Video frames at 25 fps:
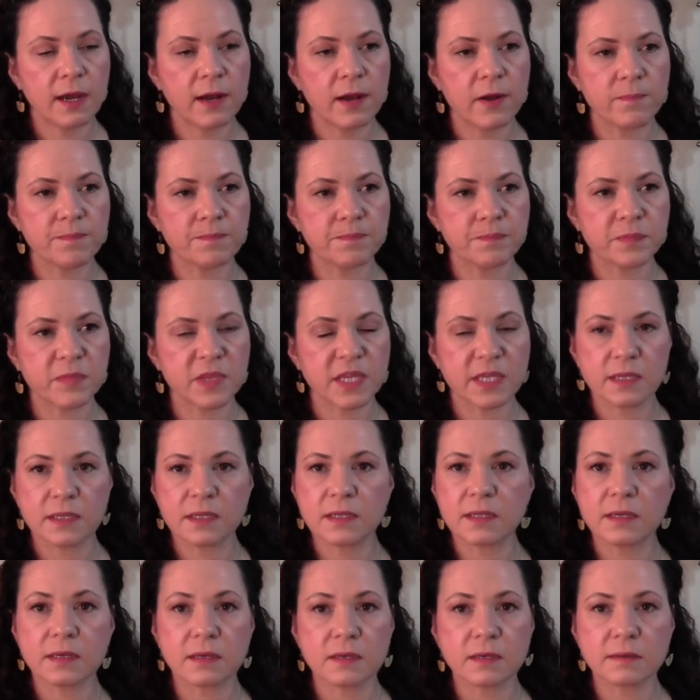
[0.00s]

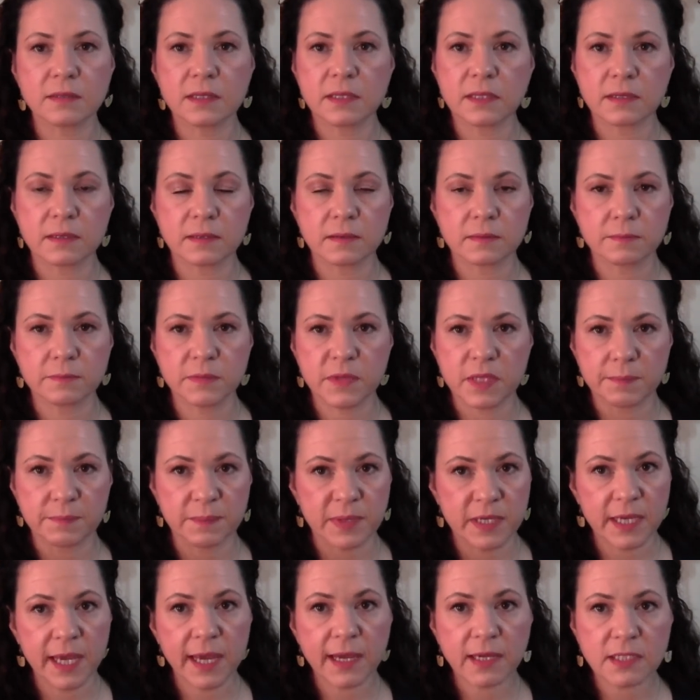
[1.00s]
The
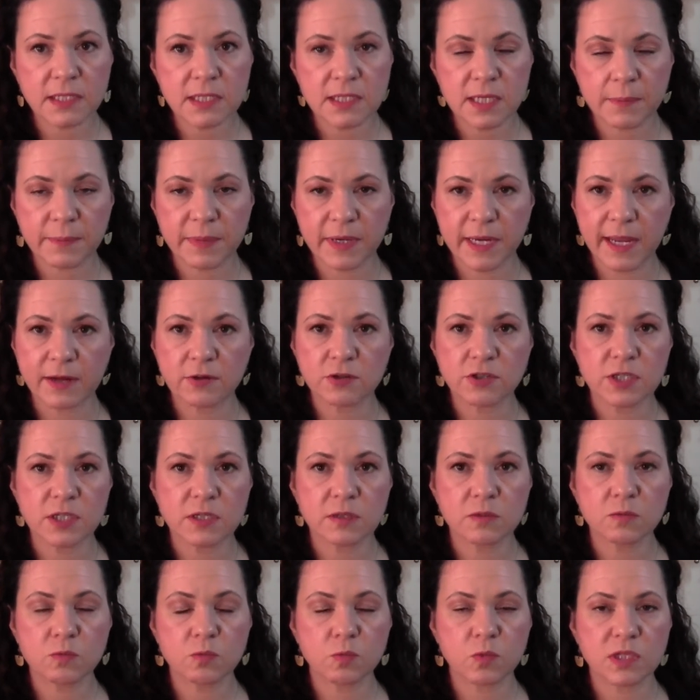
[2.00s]
BX up at
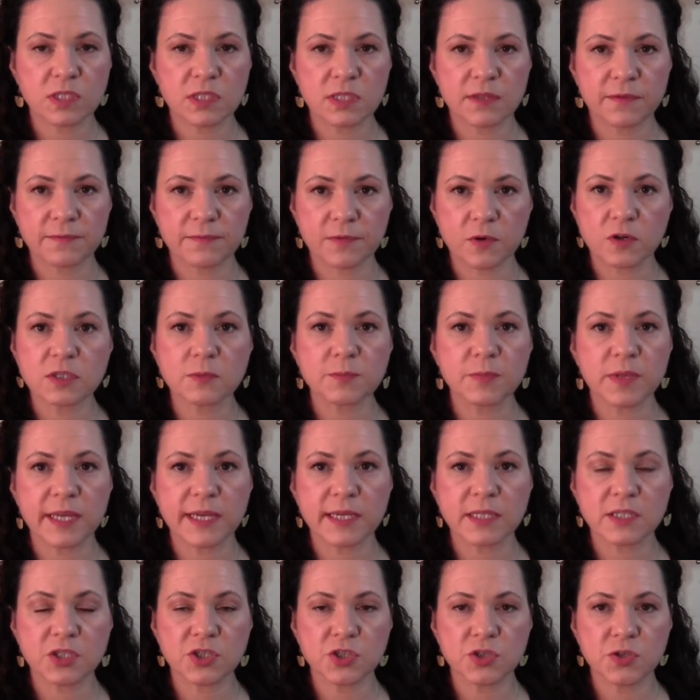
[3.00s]
Anderson was the first
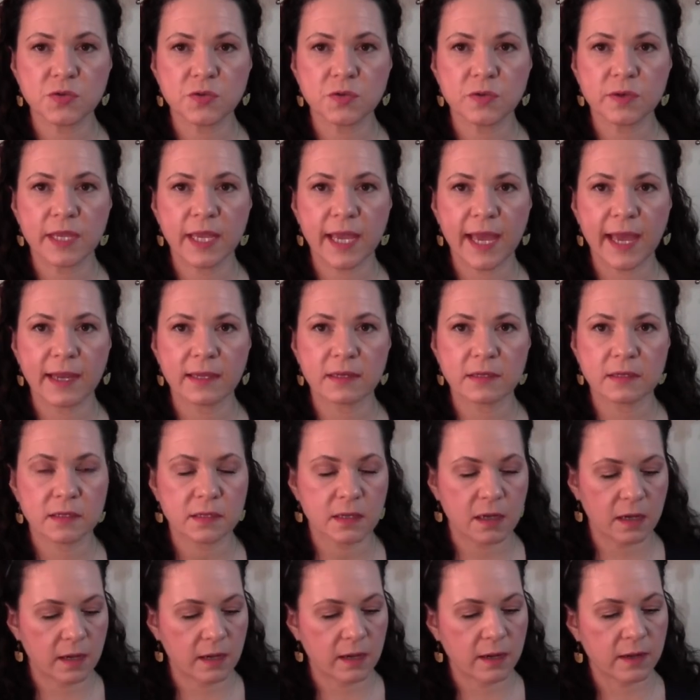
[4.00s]
place to get
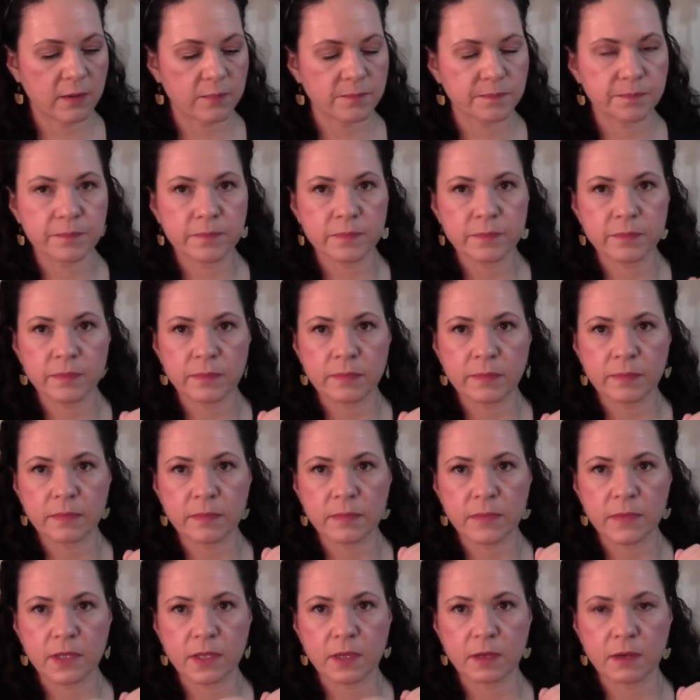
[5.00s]

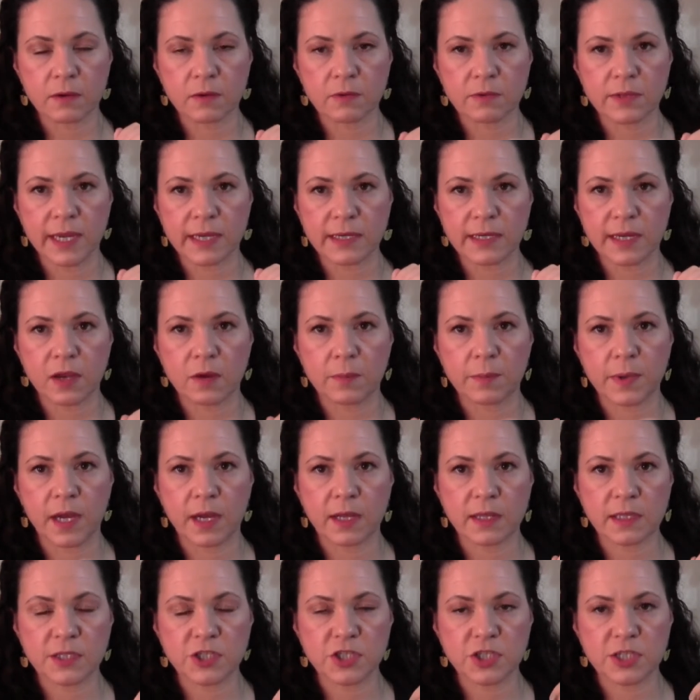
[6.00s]
that nail
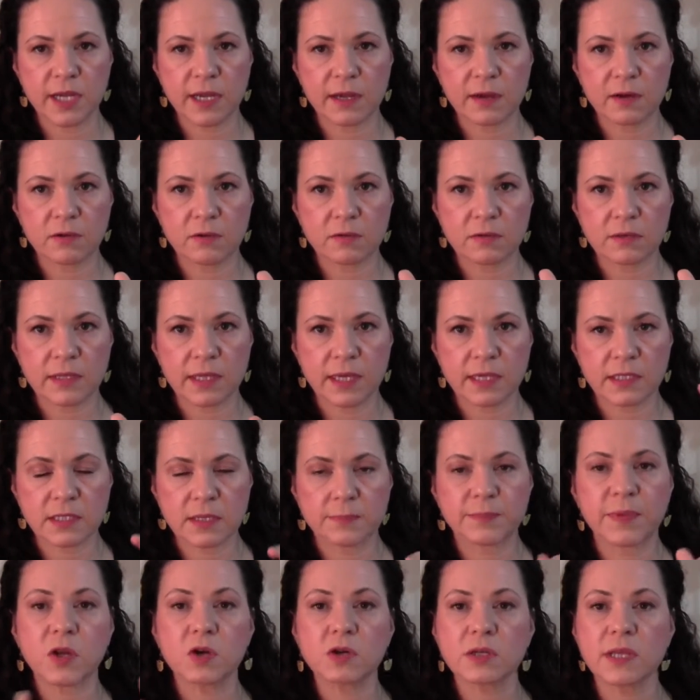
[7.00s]
polish now. That's
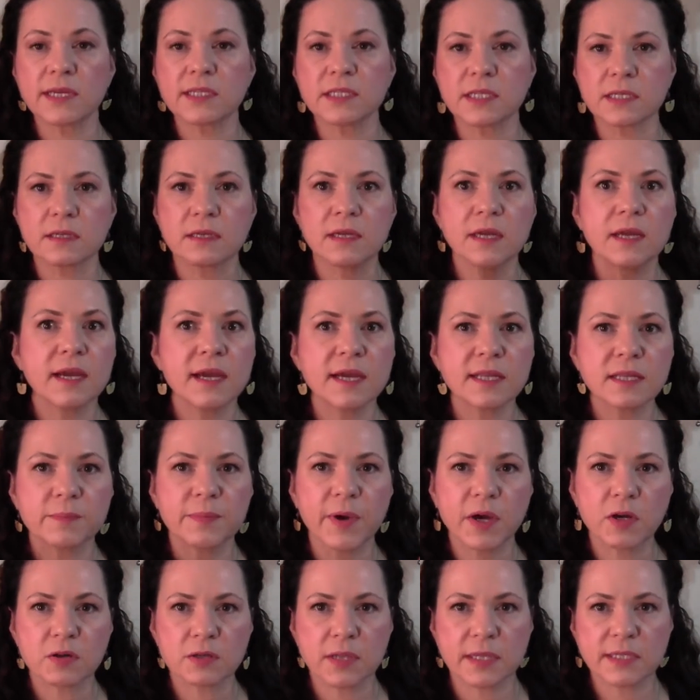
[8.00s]
Butter London. The
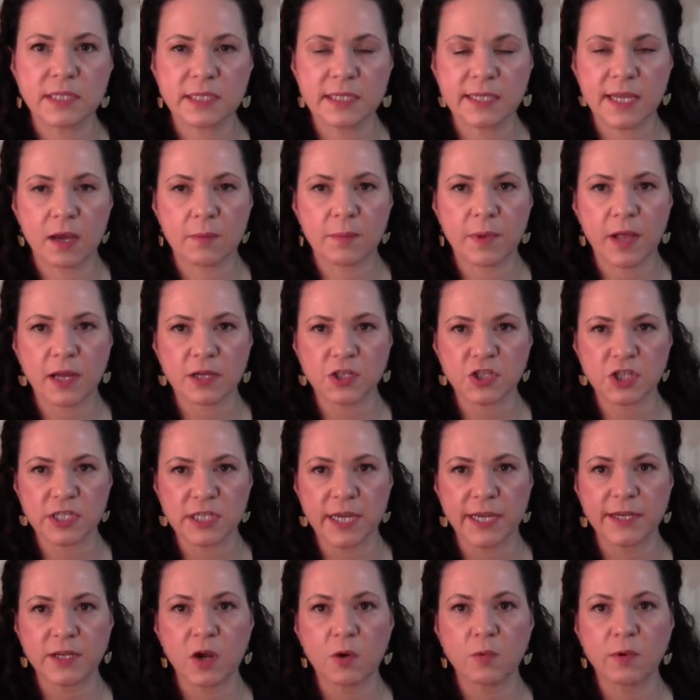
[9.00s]
Butter London nail
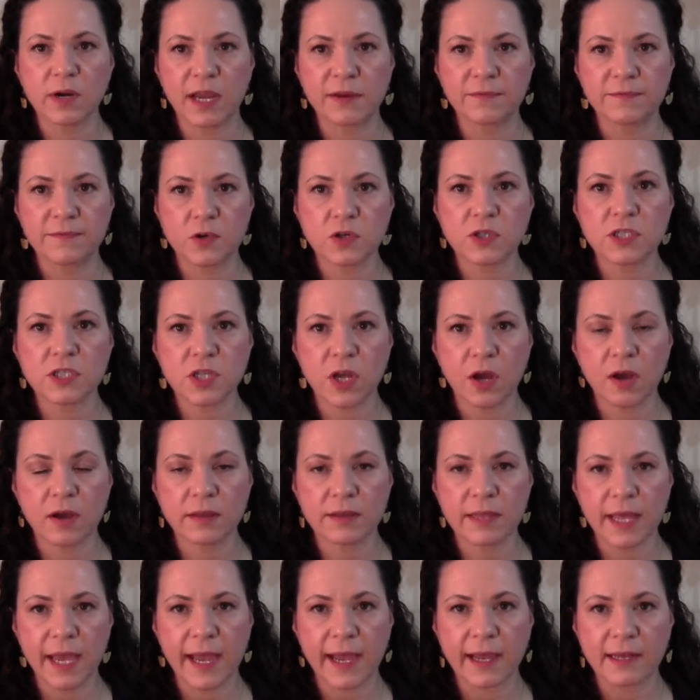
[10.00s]
polishes. I know when I first
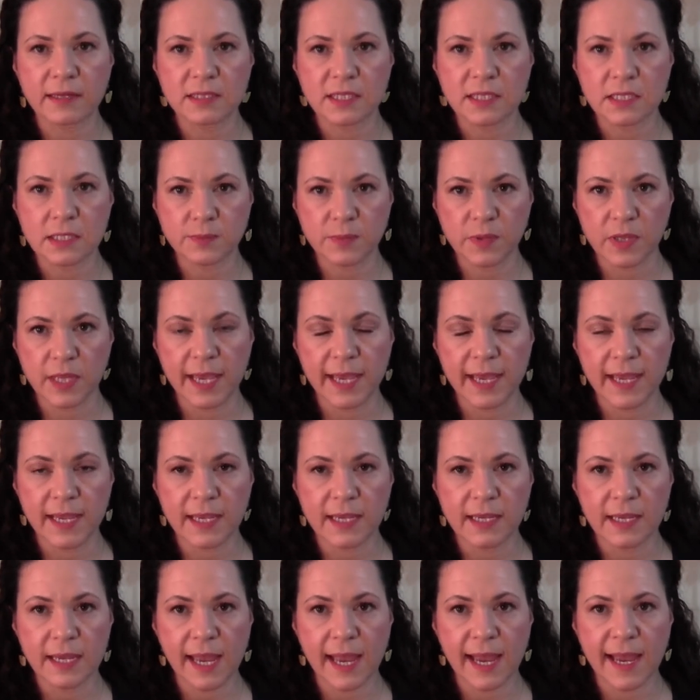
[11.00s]
saw that
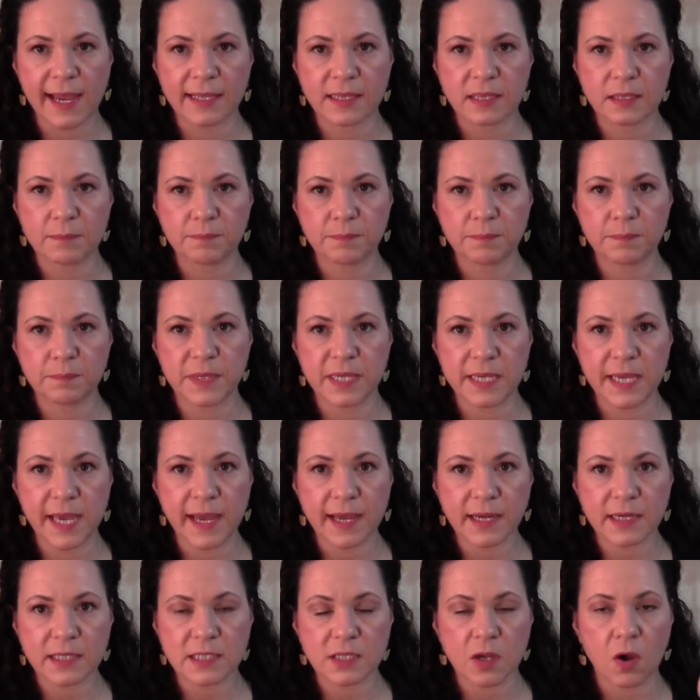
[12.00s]
display at the
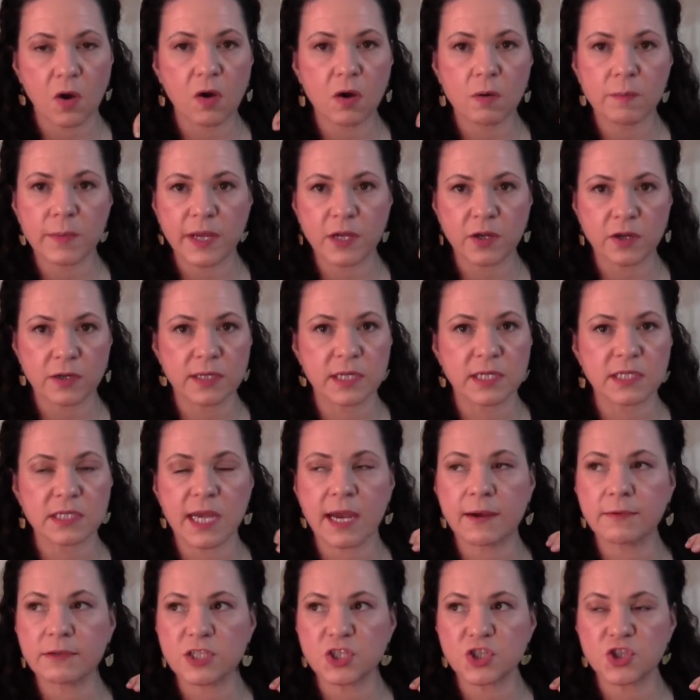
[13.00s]
BX, oh my goodness,
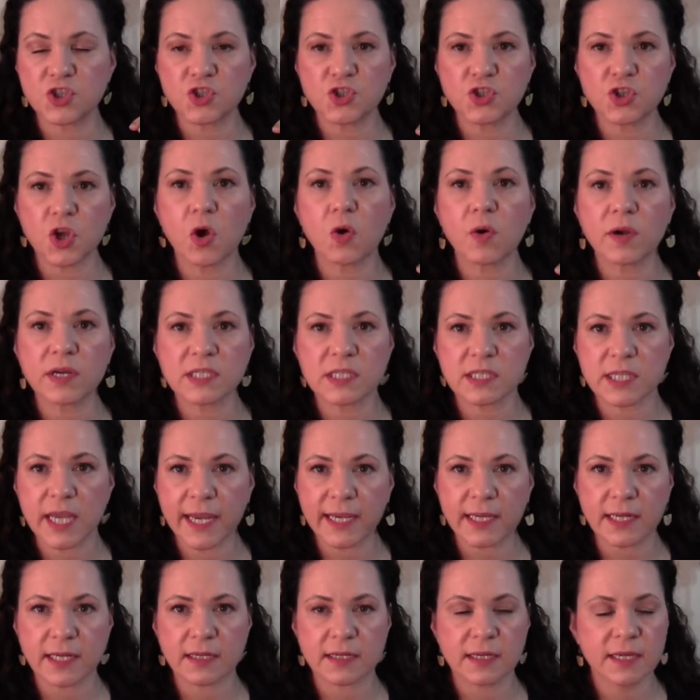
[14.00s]
I was so
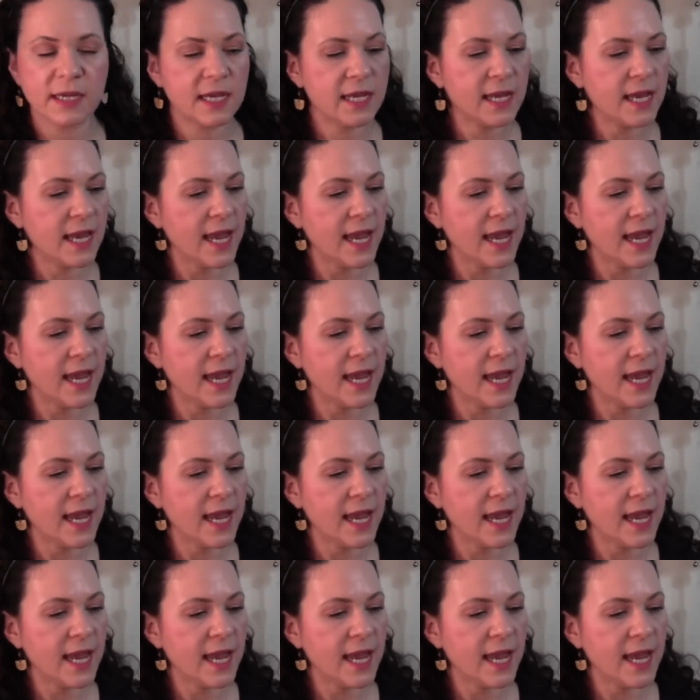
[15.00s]
excited.